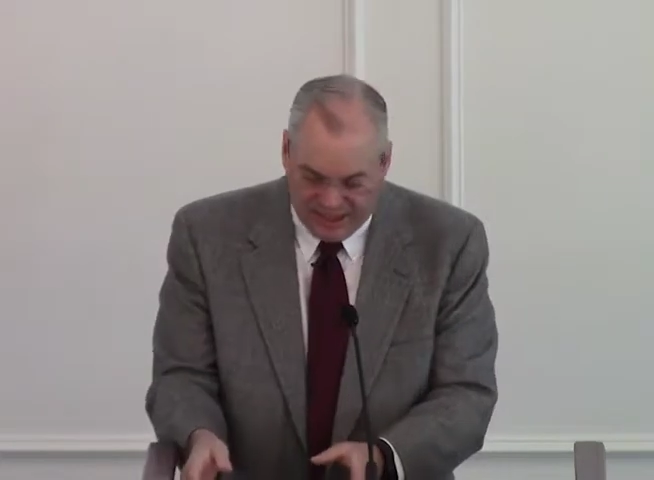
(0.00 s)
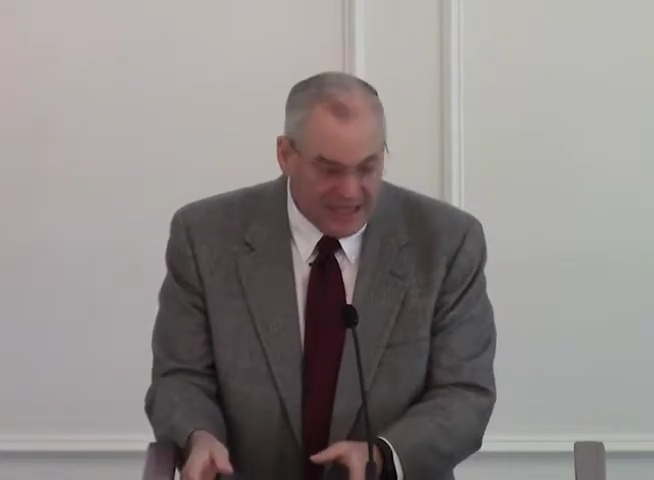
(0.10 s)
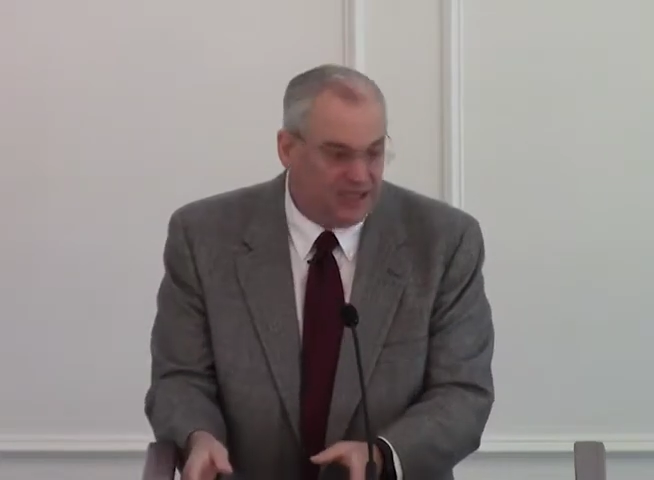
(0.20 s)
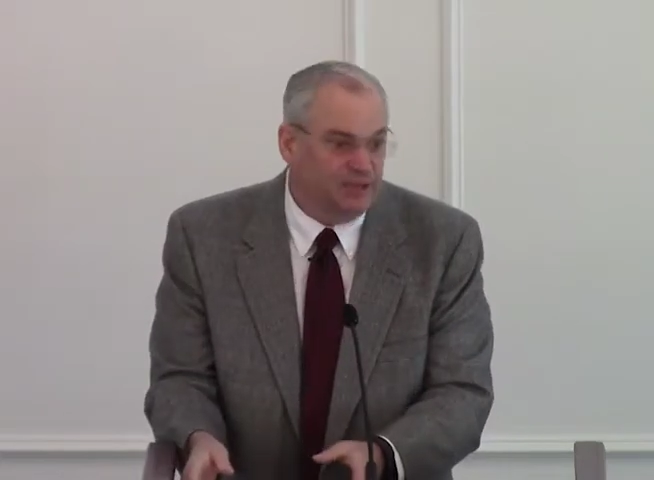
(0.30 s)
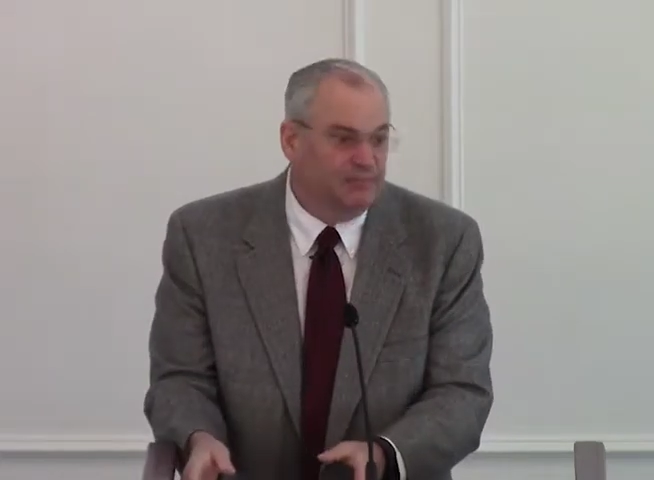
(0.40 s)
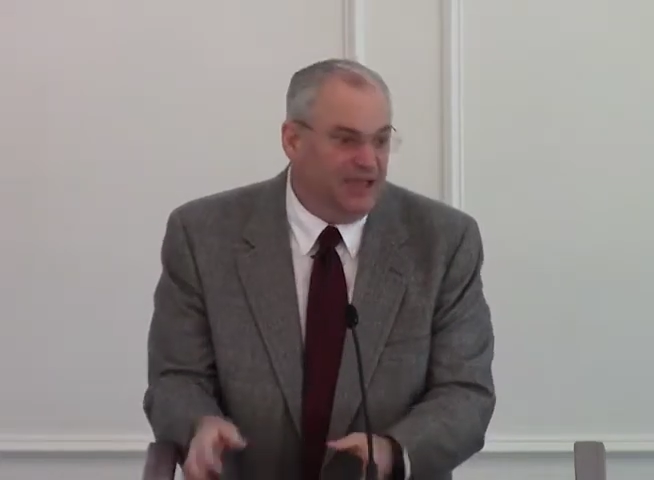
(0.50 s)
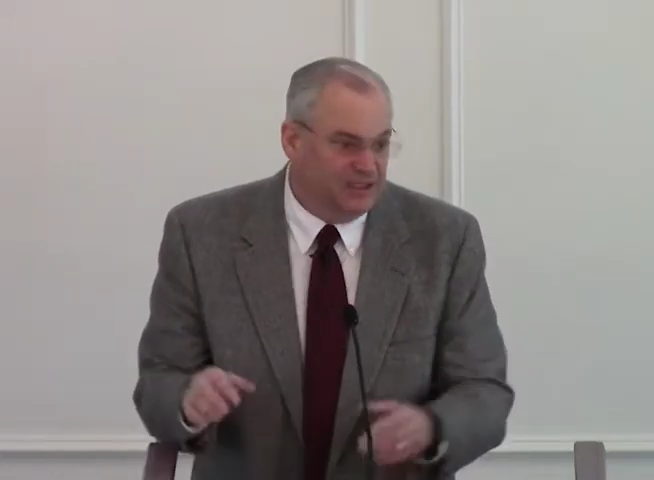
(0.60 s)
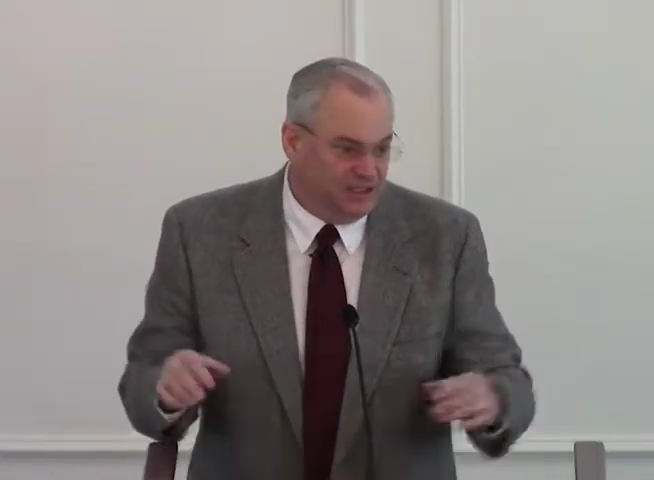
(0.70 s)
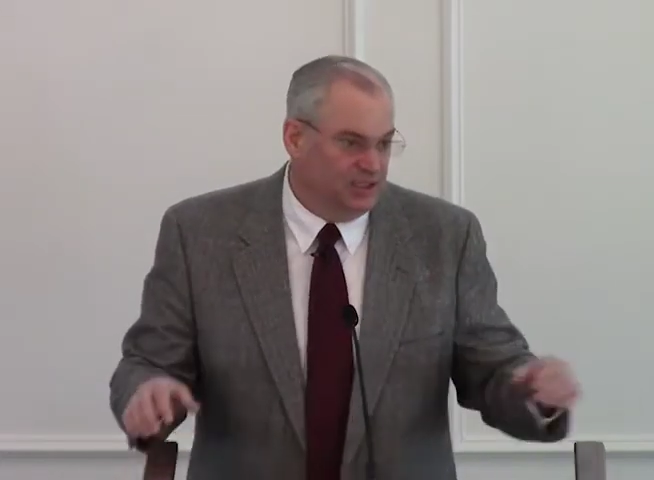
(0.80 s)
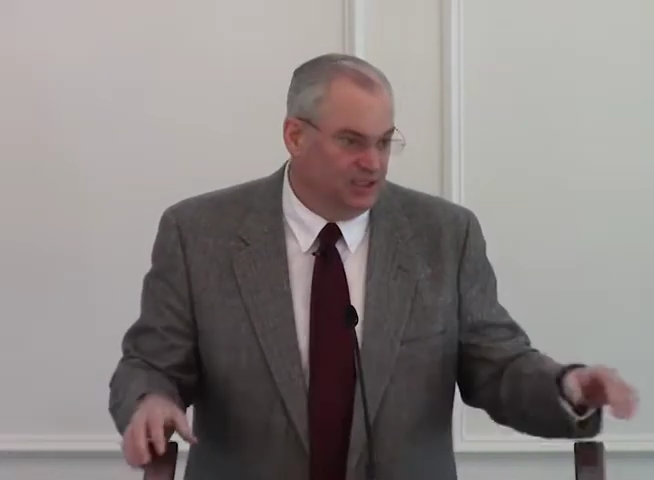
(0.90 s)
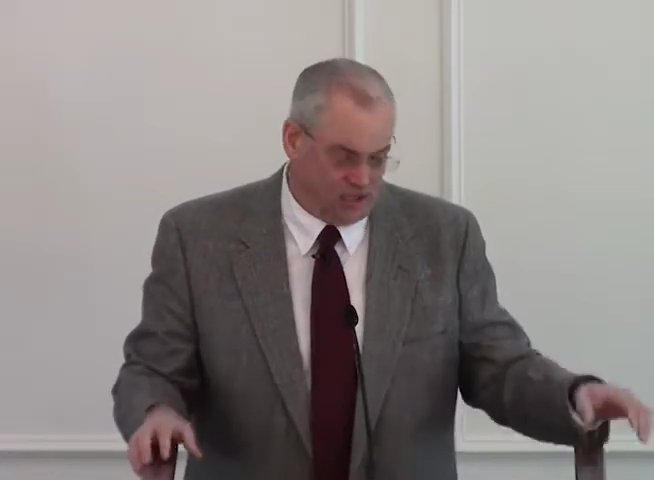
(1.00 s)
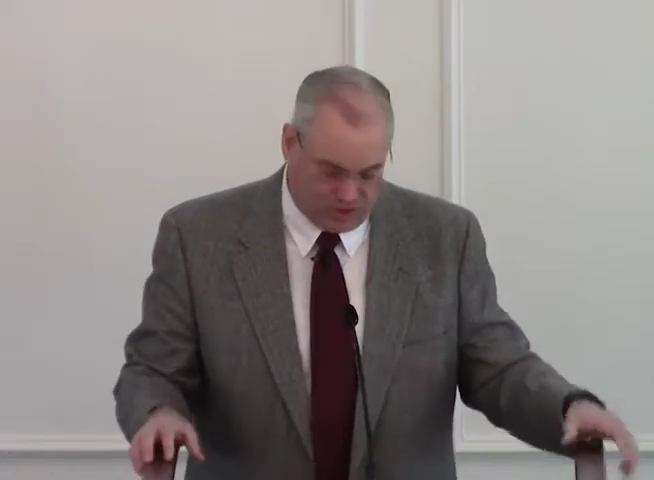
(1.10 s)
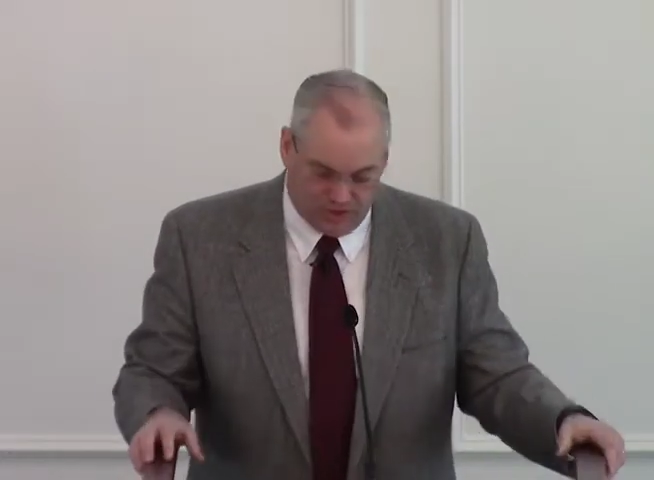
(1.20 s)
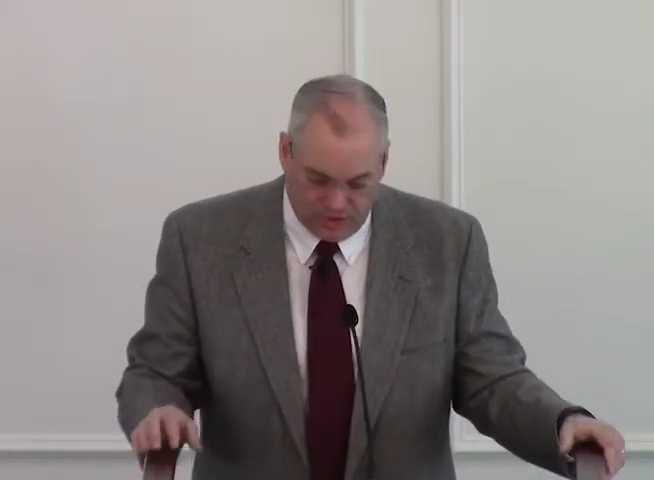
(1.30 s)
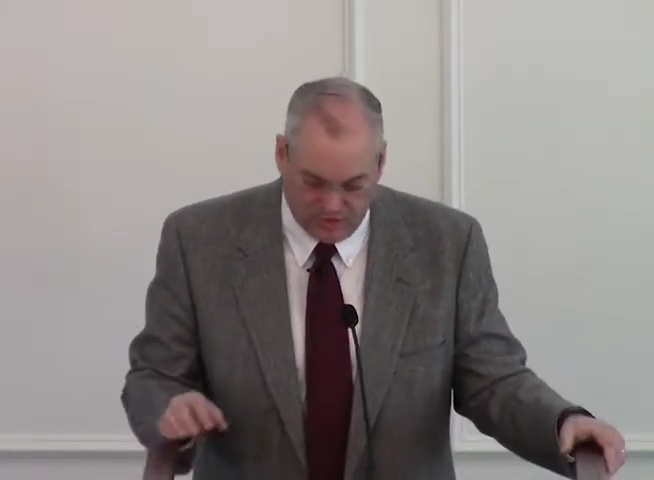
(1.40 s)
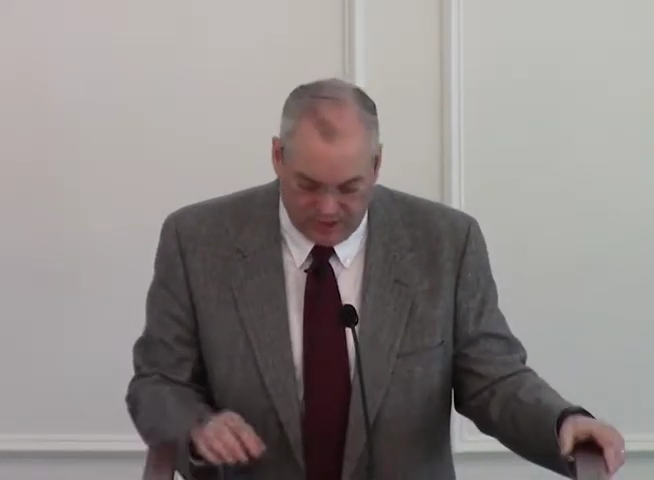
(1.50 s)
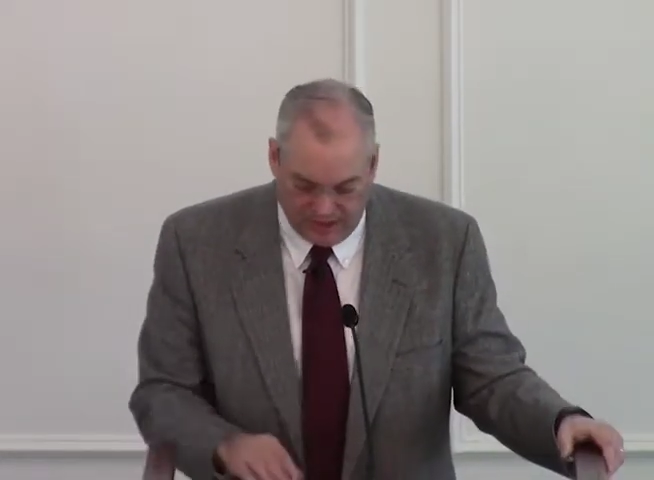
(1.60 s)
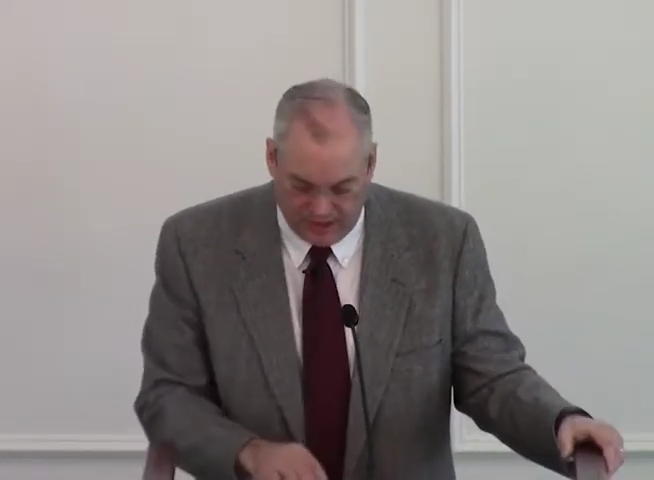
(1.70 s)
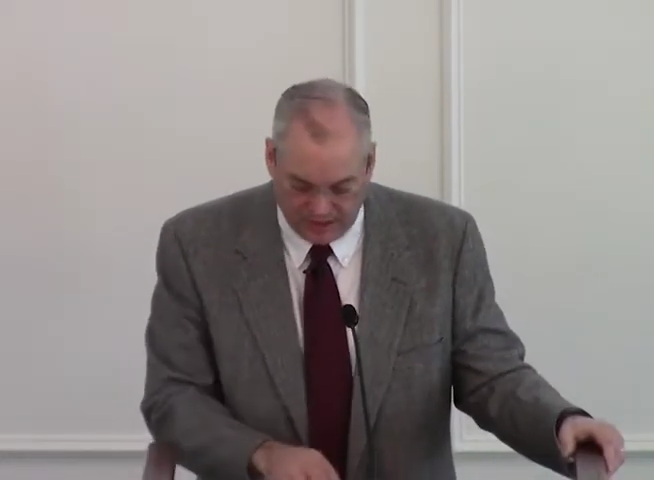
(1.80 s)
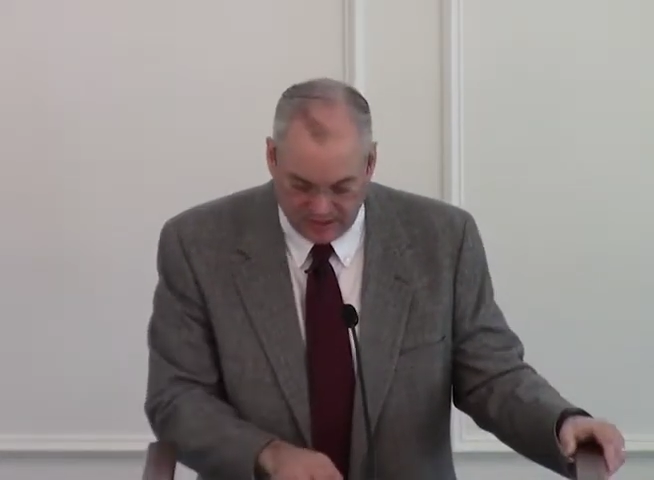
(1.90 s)
He commanded us to do
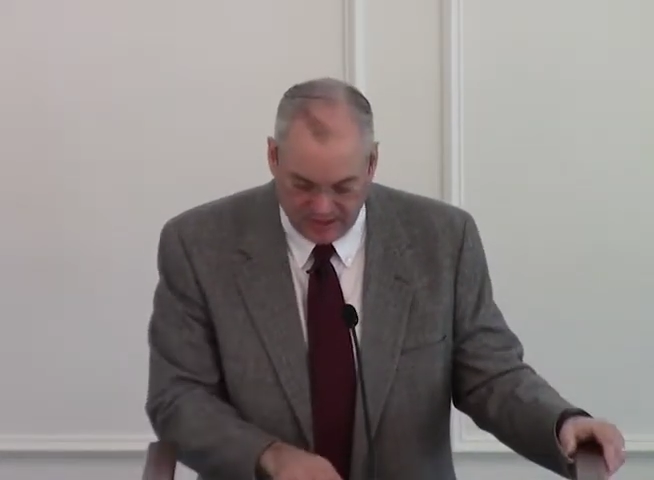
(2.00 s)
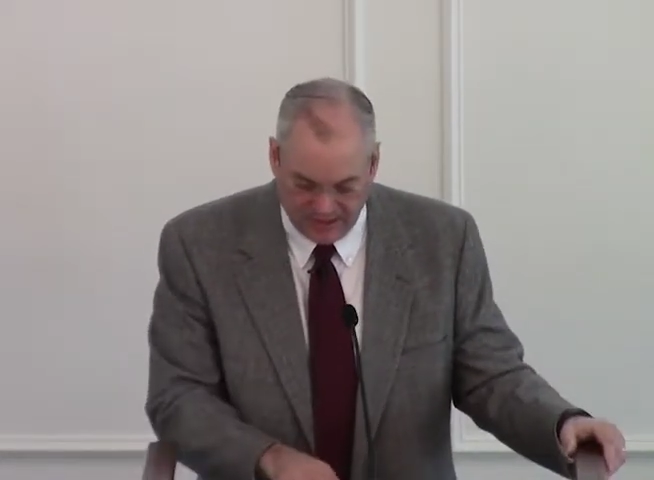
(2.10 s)
that.